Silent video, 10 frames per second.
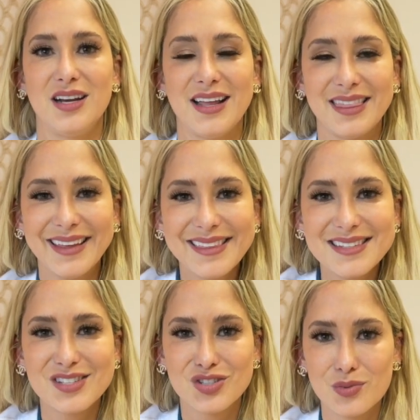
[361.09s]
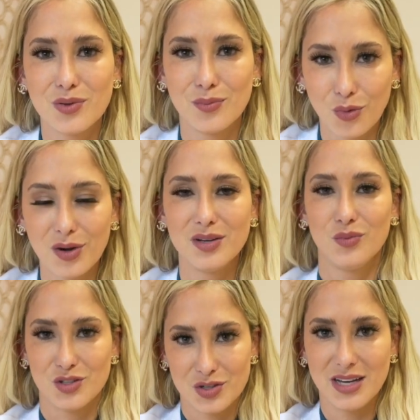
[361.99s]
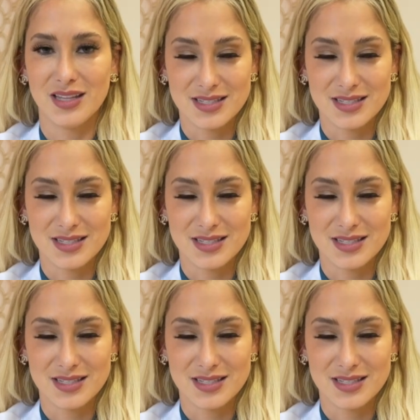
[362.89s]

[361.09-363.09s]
I think this is super important when treating